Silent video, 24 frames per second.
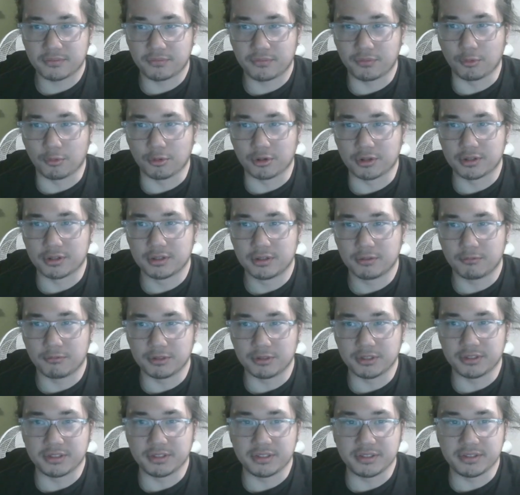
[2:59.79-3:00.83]
for
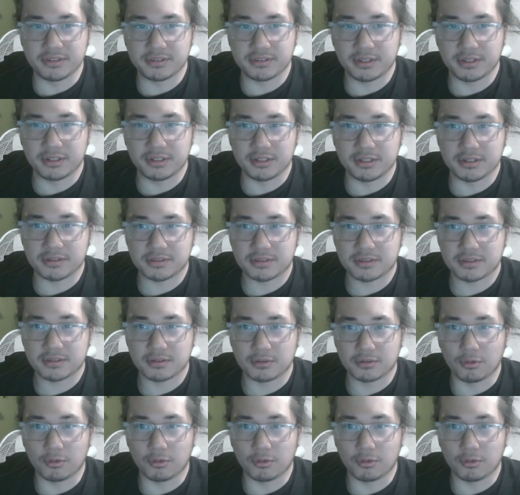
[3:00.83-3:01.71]
one of these idiots.